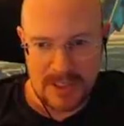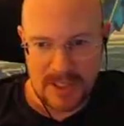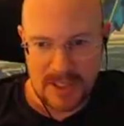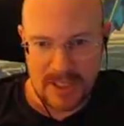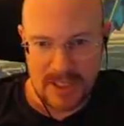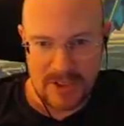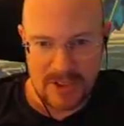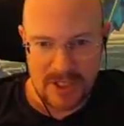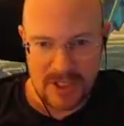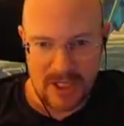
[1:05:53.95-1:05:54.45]
I
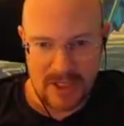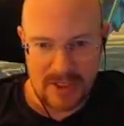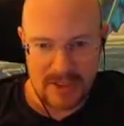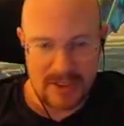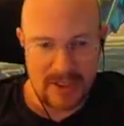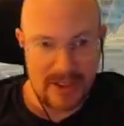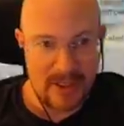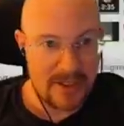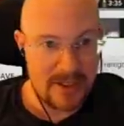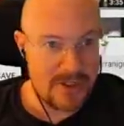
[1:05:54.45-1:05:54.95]
gotta check.
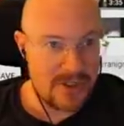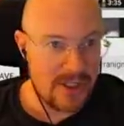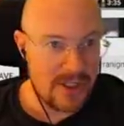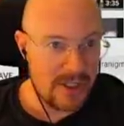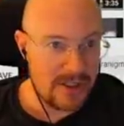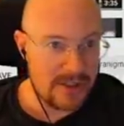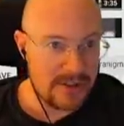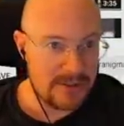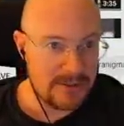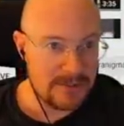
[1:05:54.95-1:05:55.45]
I gotta
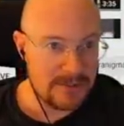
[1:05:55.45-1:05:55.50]
check.